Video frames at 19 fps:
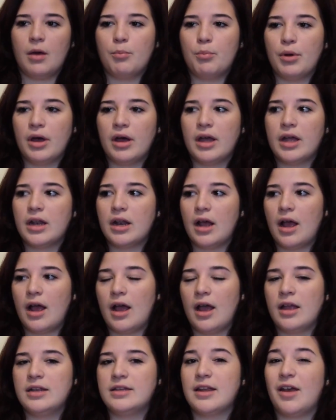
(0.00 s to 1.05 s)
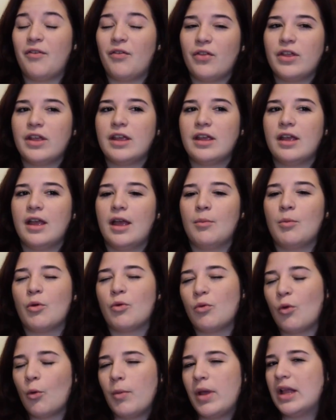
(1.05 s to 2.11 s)
but I definitely am a
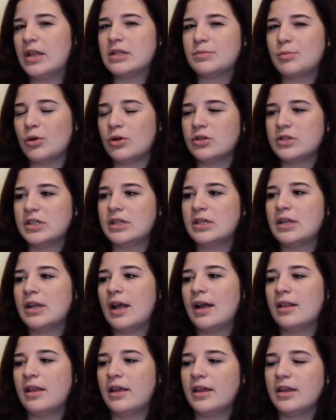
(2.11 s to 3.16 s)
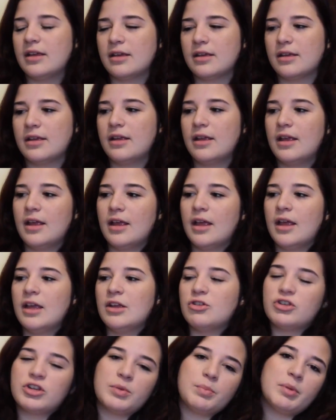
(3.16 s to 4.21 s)
romance person. I like
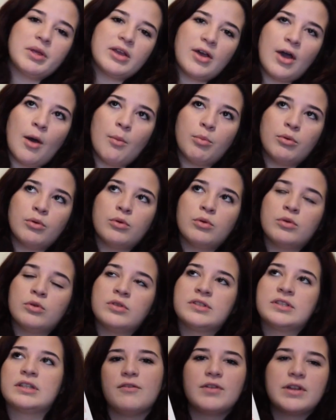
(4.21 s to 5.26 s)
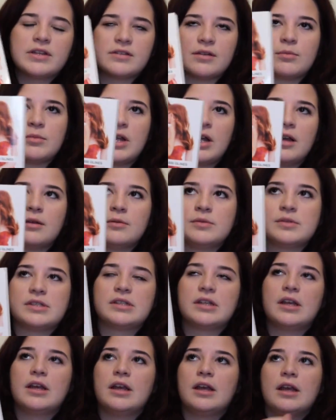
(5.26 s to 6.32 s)
shipping couples, even
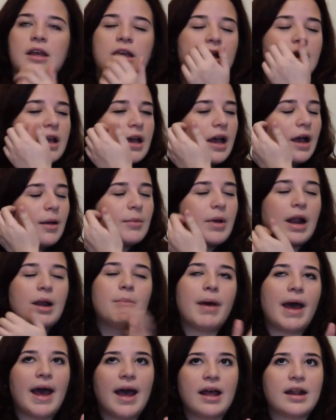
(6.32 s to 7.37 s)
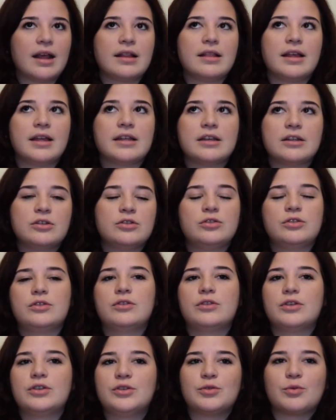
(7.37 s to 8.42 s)
sometimes I'm kind of bad. I like
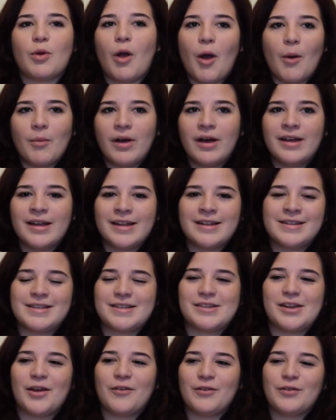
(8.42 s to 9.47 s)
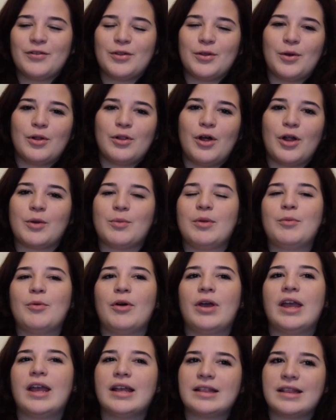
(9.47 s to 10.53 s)
the drama and stuff, even though a lot of people
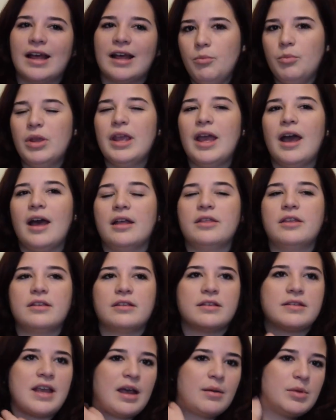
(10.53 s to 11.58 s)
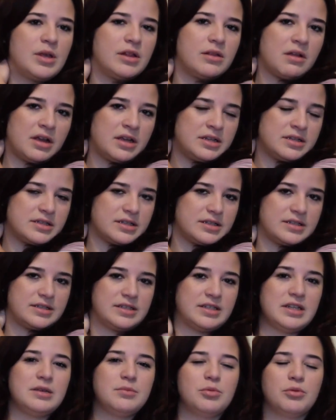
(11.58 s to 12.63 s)
hate that. But yeah, this is Abby Glines'
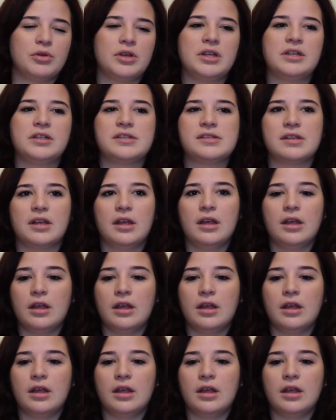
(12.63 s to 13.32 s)
Sea Breeze